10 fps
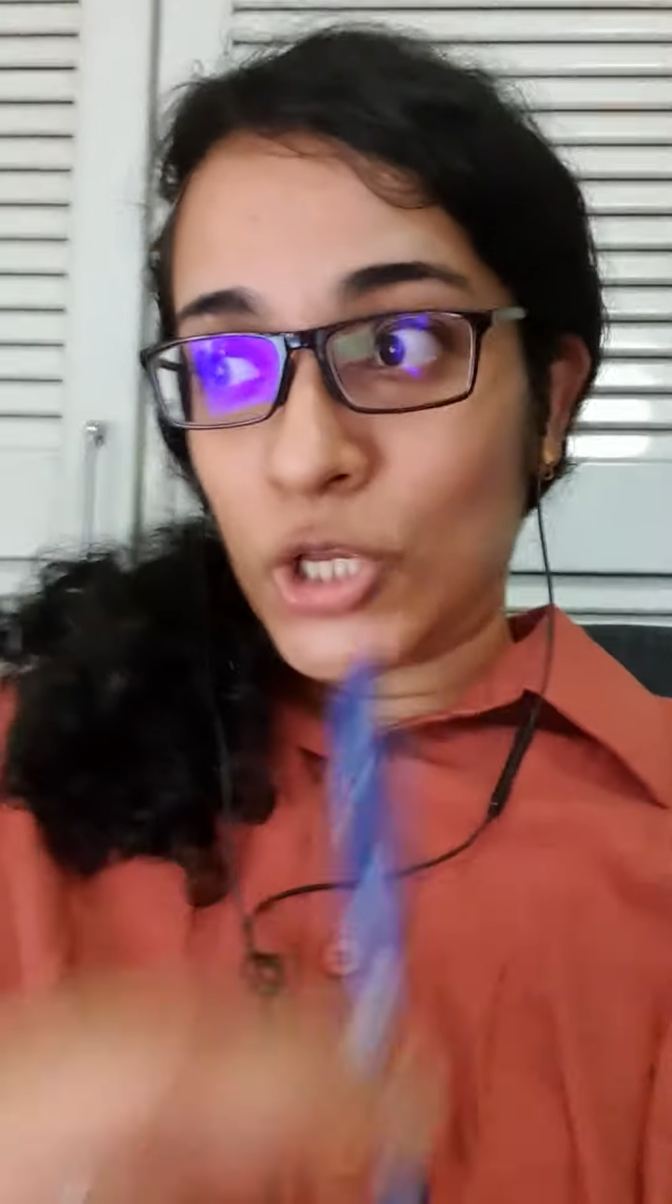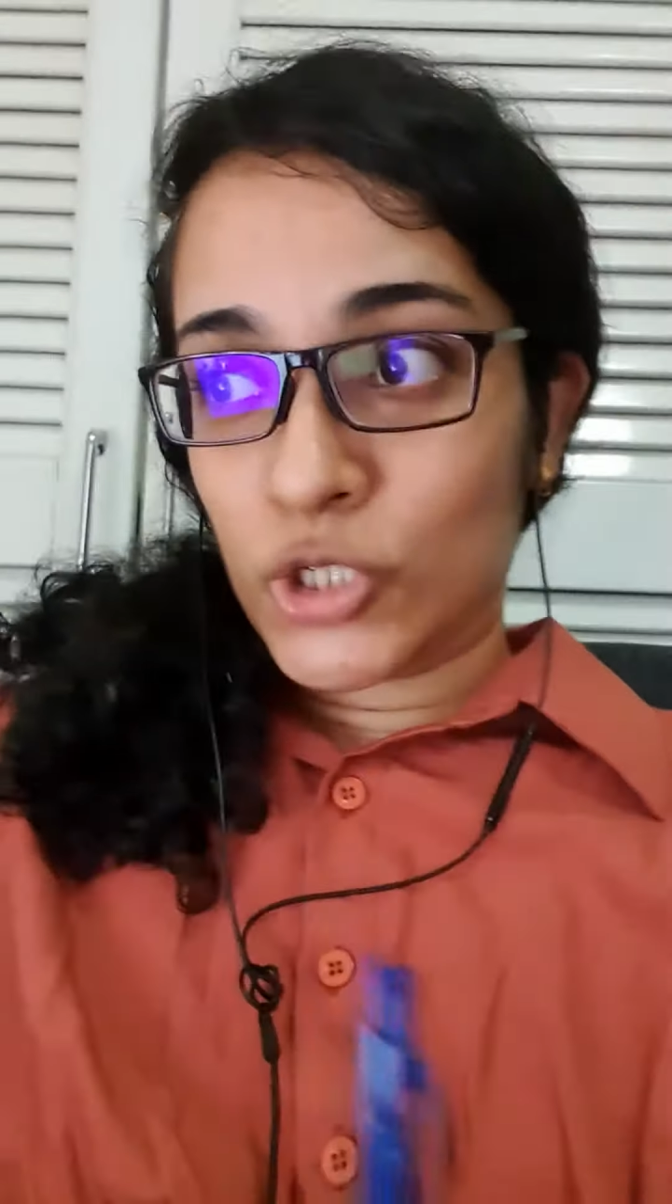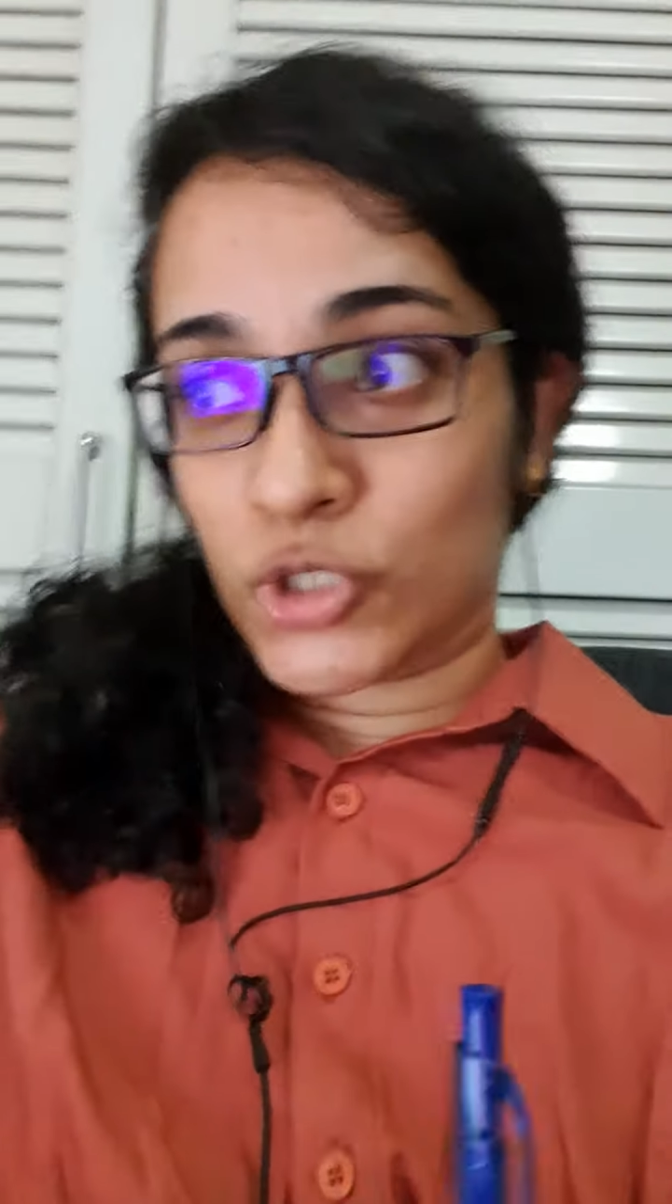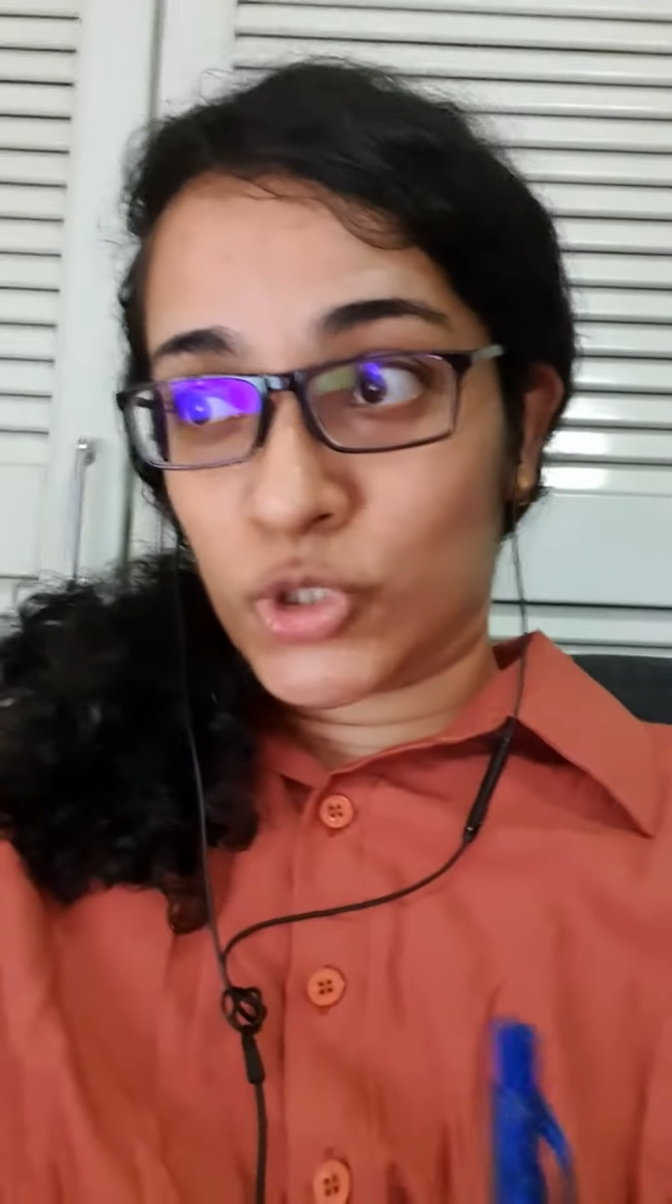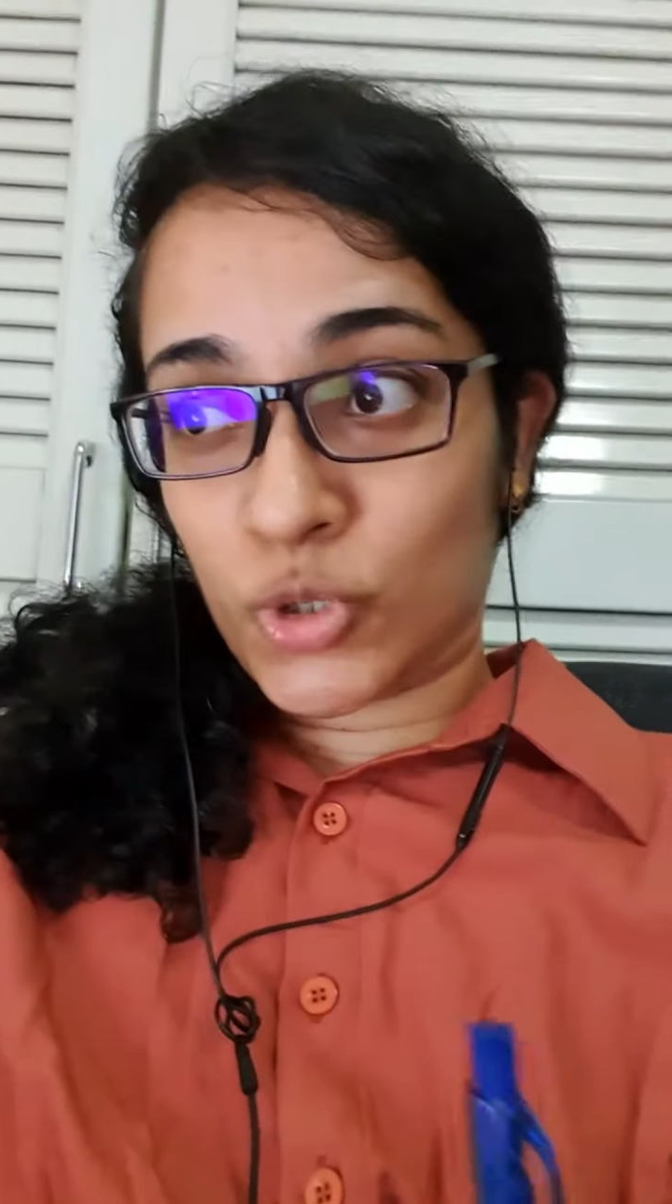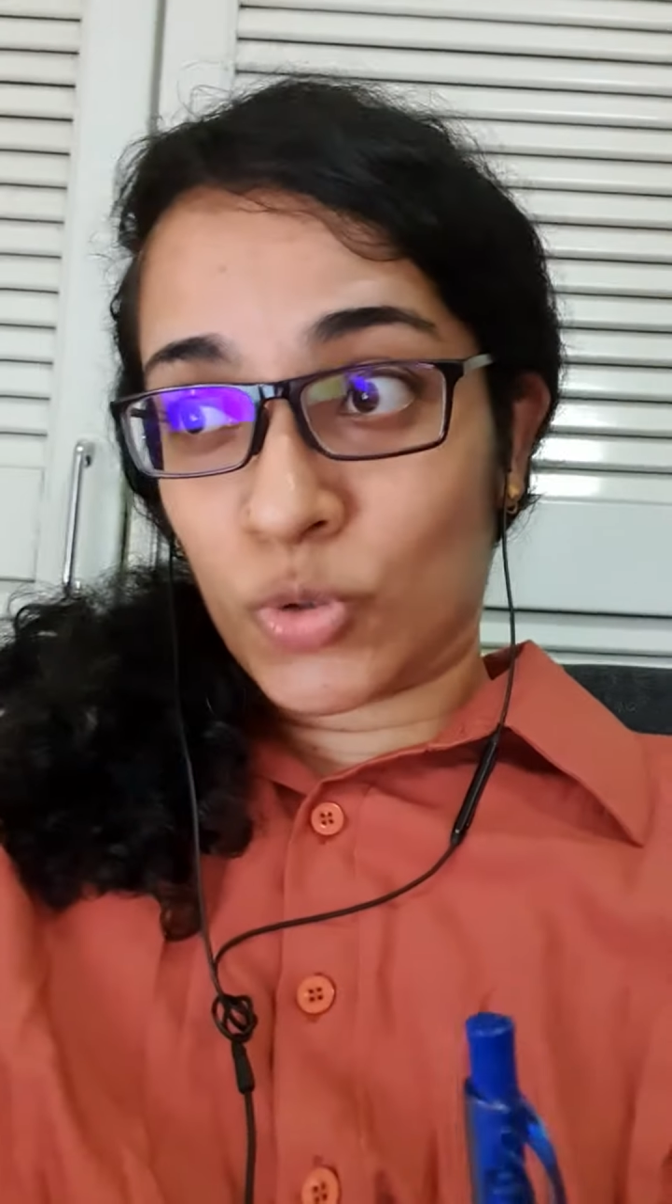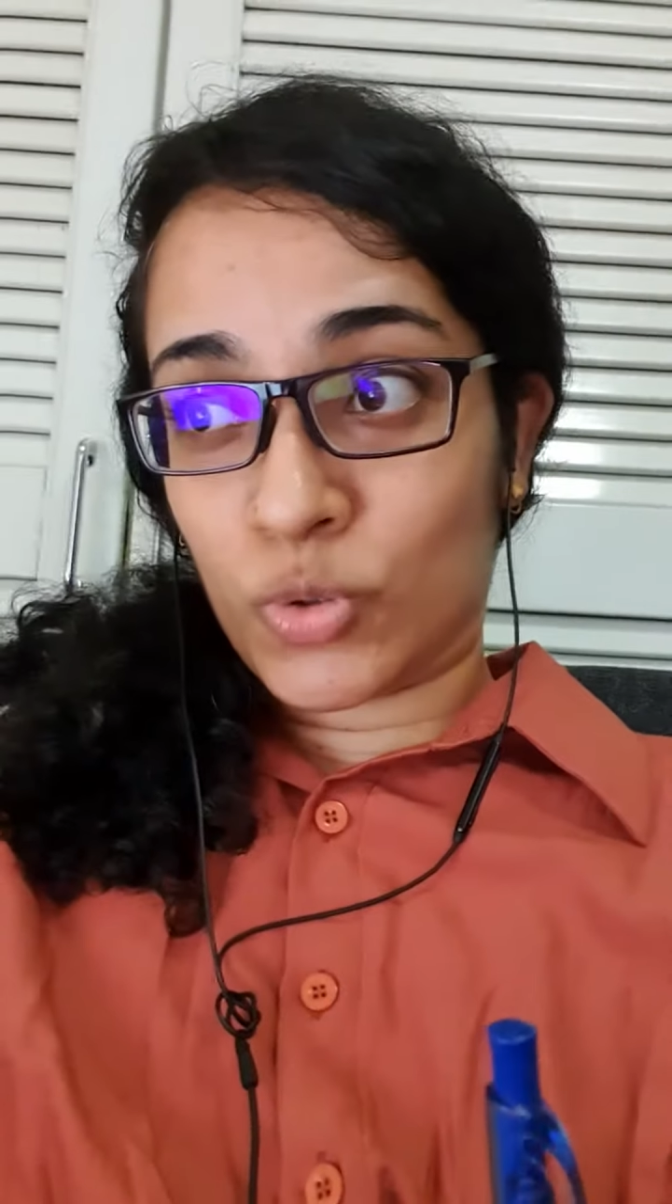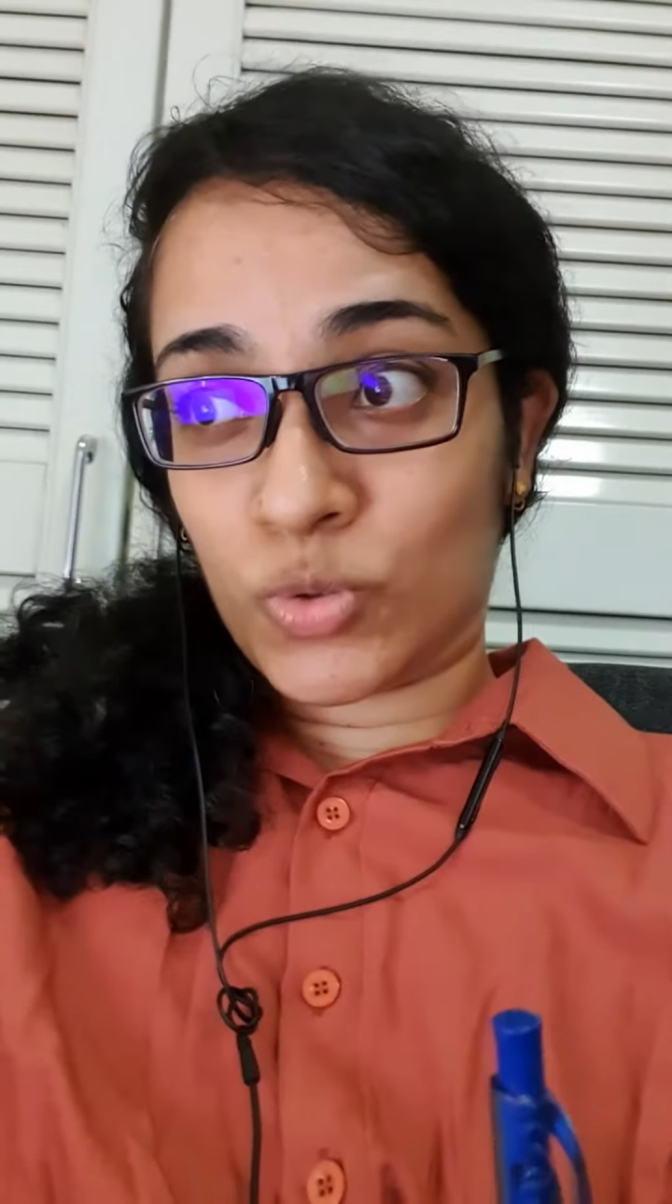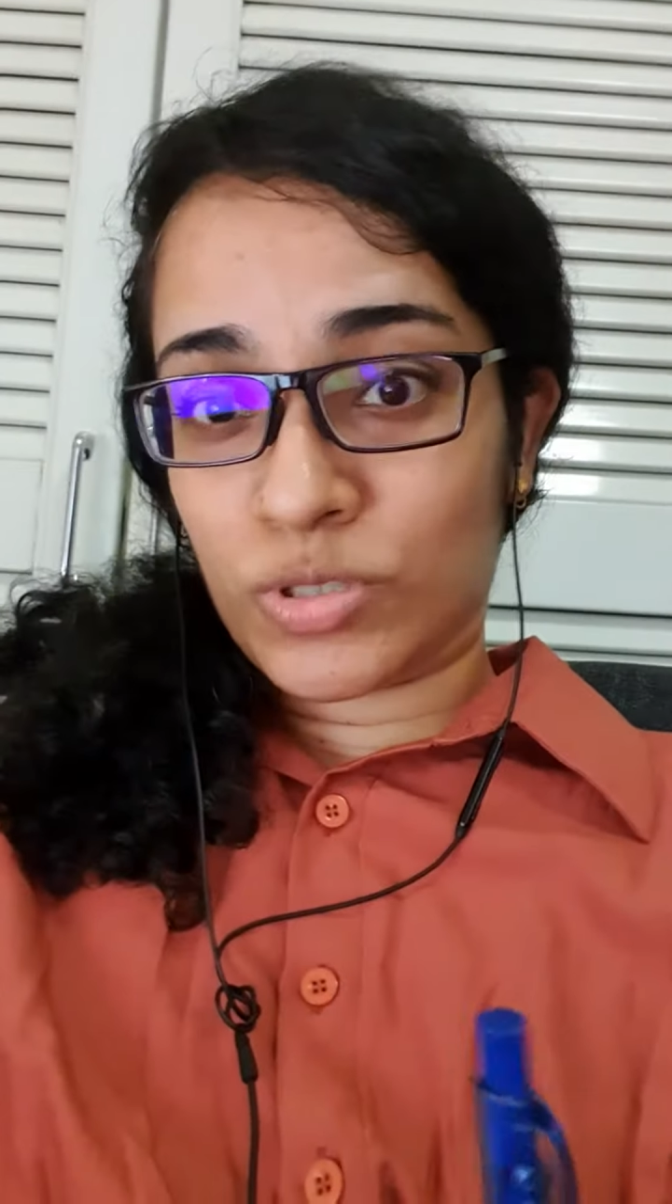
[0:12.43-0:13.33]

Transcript: So,